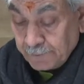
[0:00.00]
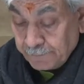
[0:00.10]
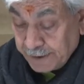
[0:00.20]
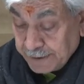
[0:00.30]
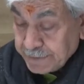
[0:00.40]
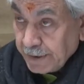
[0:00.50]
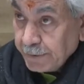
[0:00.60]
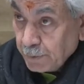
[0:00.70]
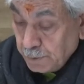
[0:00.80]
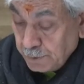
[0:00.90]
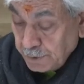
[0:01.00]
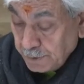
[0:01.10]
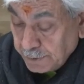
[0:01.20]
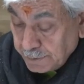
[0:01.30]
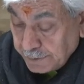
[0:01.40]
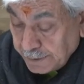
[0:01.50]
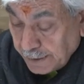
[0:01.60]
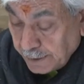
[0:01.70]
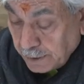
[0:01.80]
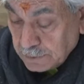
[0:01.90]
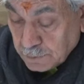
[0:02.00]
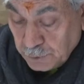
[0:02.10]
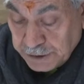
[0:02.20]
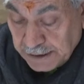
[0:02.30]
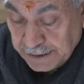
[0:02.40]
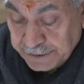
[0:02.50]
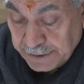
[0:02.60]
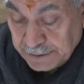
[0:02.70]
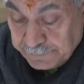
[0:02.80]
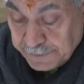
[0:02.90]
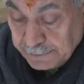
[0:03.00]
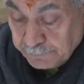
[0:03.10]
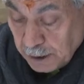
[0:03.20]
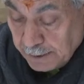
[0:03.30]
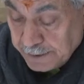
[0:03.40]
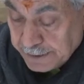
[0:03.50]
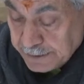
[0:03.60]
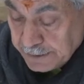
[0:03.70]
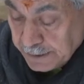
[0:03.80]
Friends, I know there are also challenges of unemployment,